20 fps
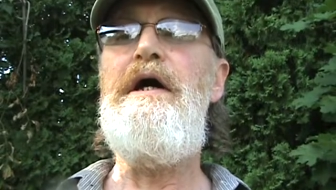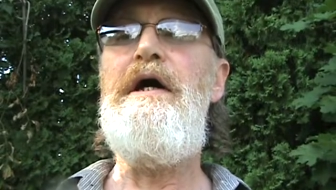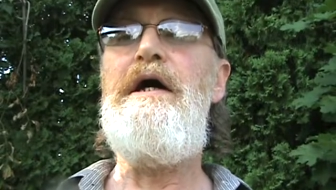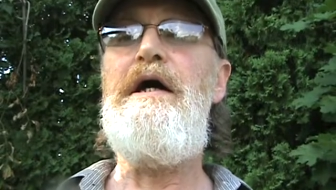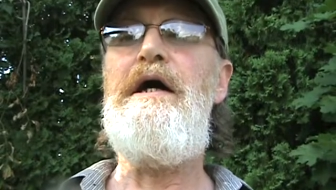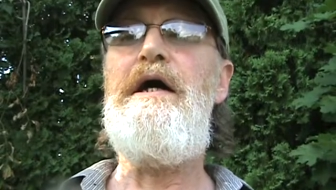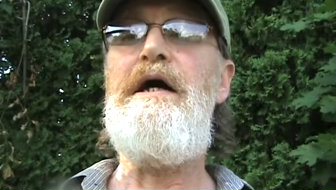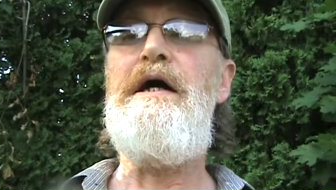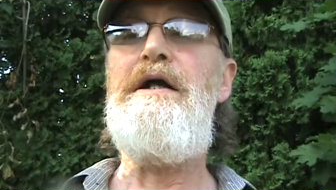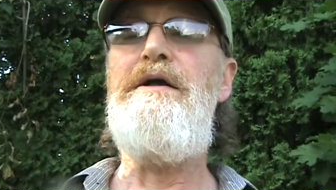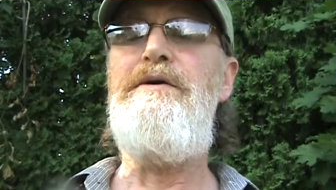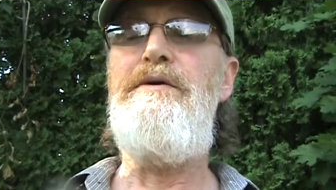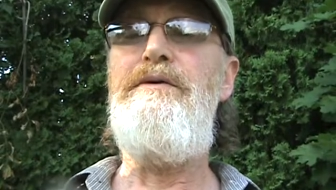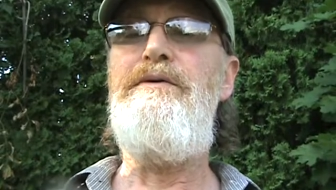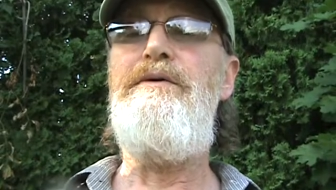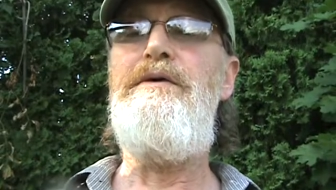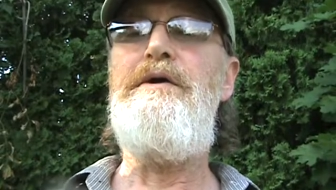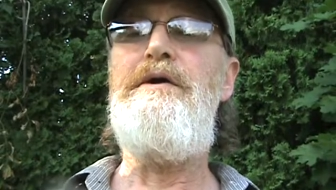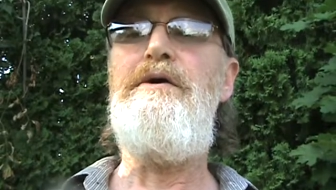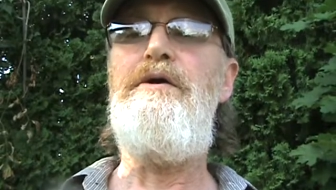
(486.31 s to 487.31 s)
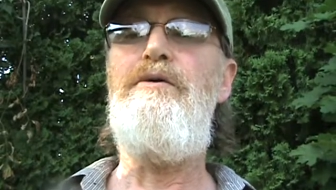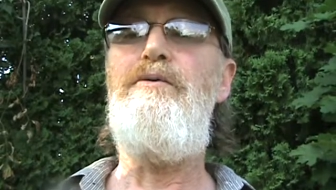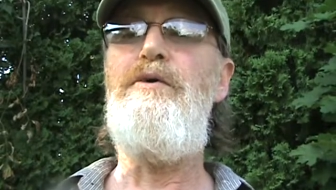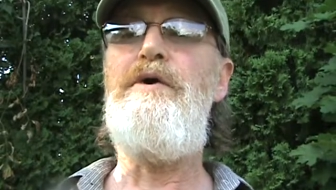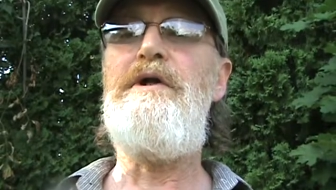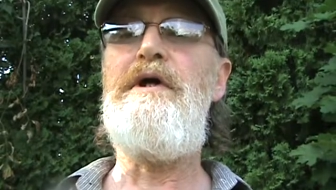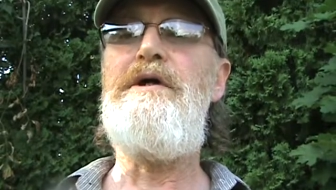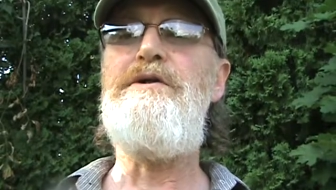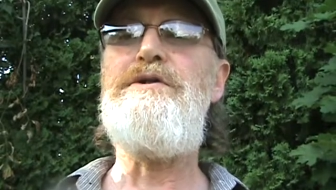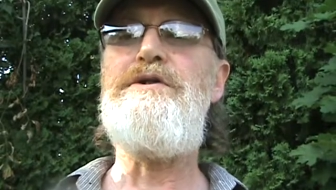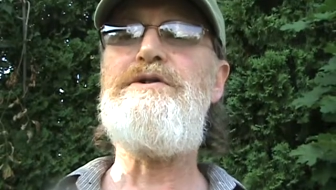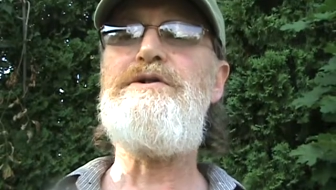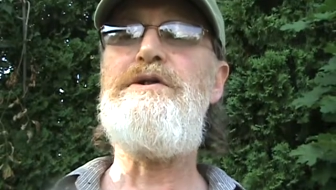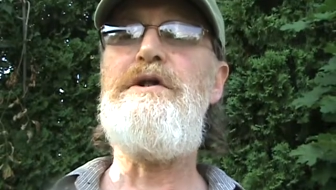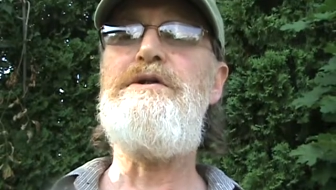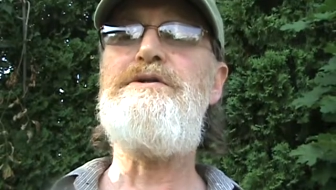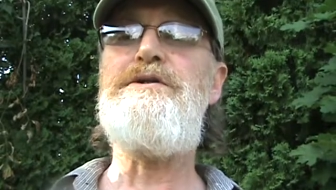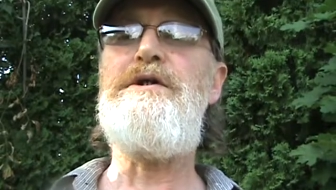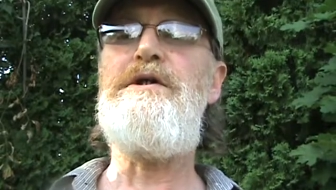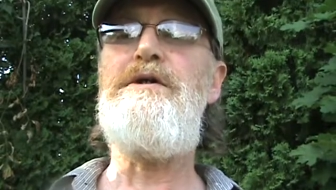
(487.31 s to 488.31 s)
and the one I just
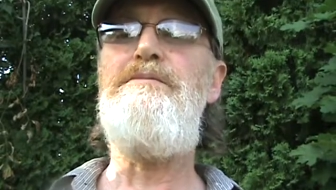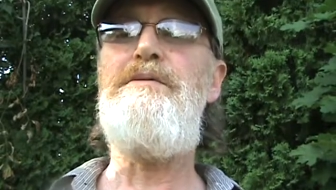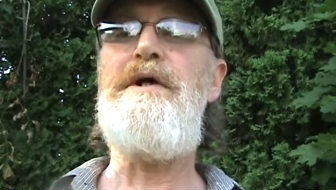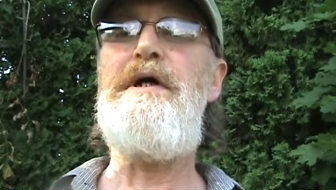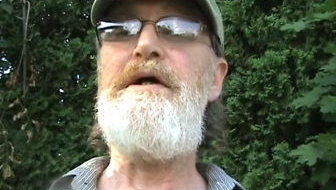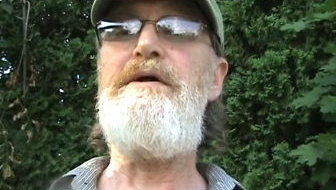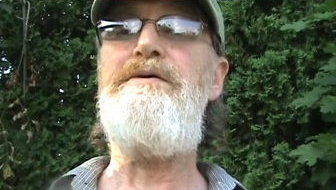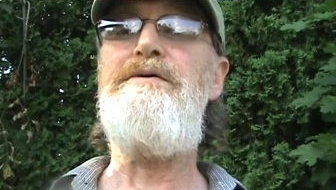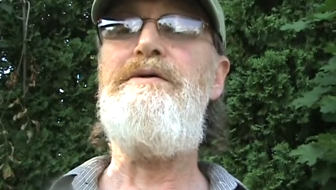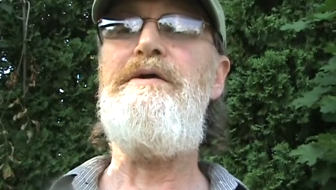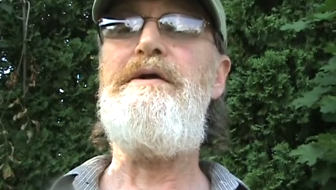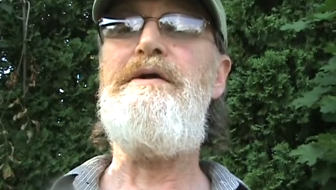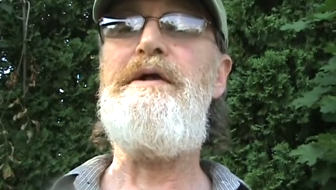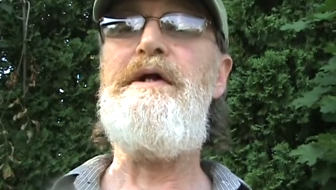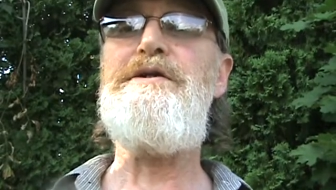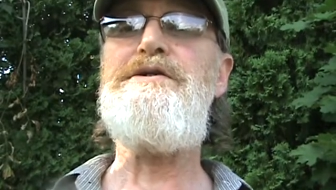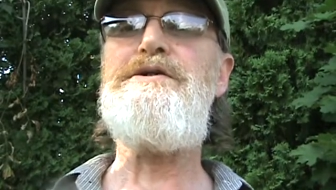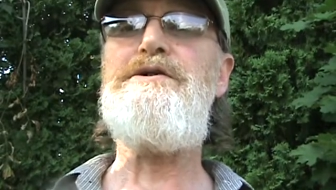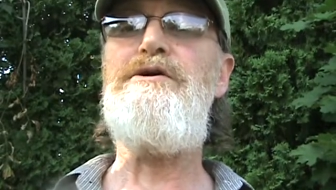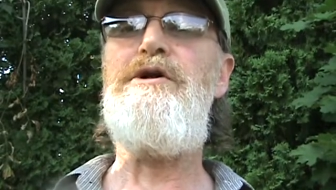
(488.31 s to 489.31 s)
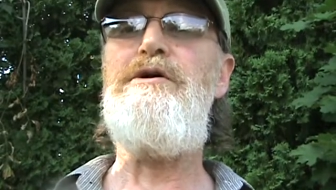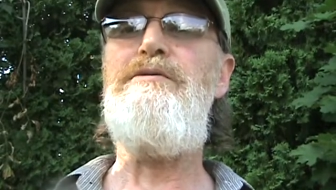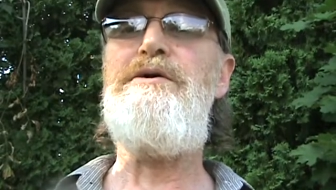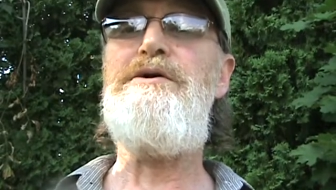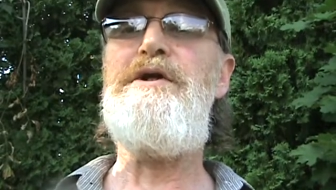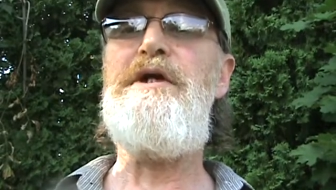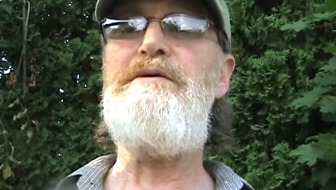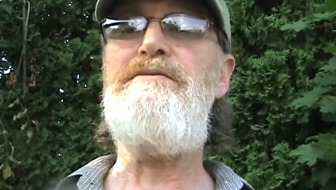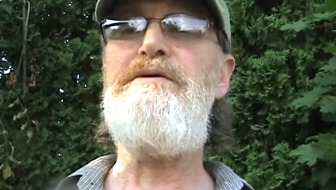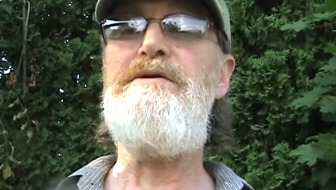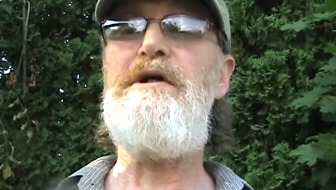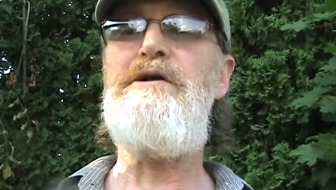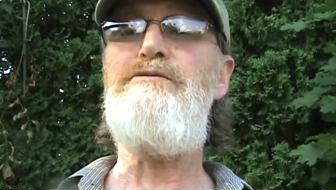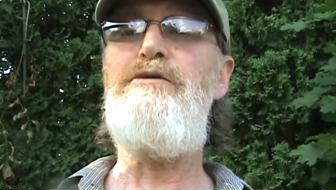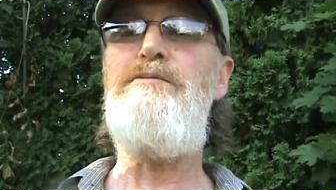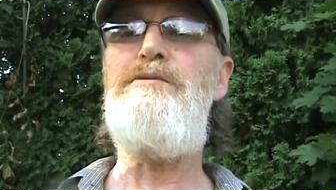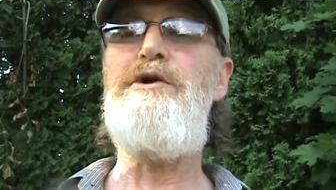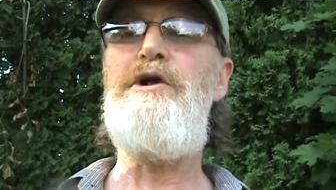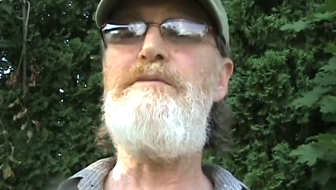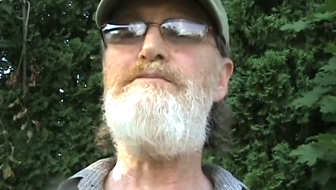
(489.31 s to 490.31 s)
said about uh, that story with David Nutt
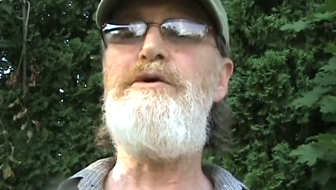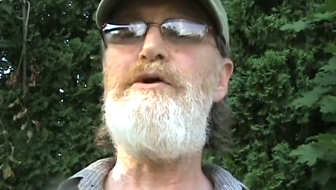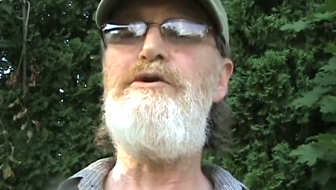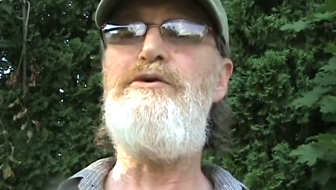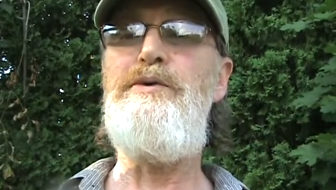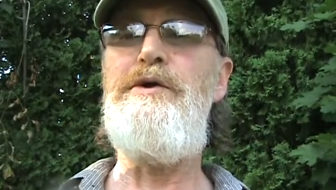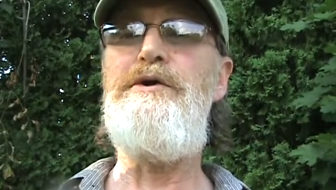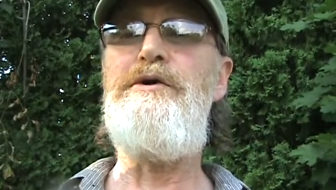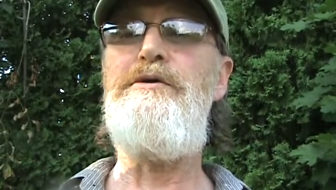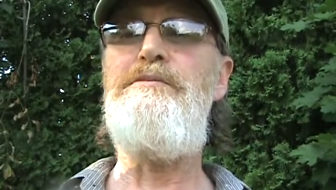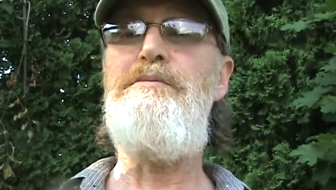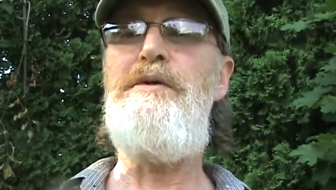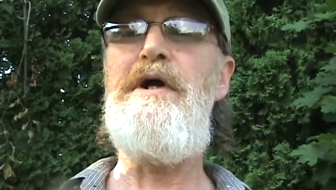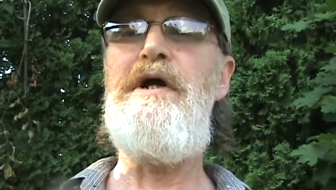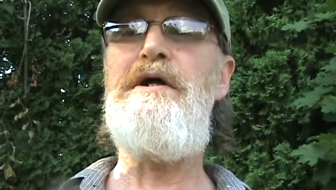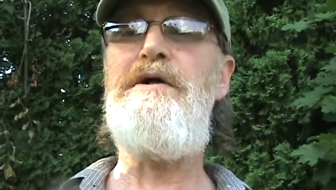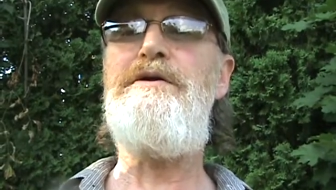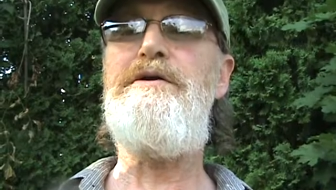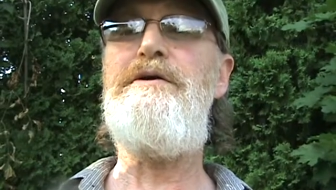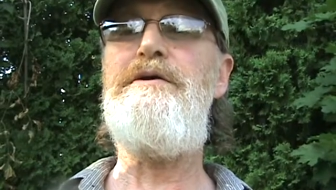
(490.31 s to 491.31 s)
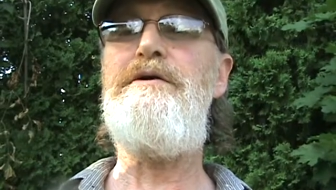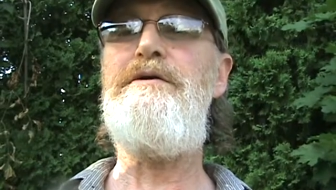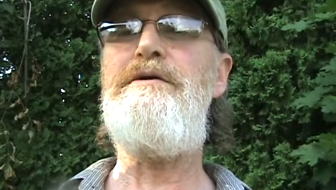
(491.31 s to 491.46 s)
will be up on Twitter, Bart,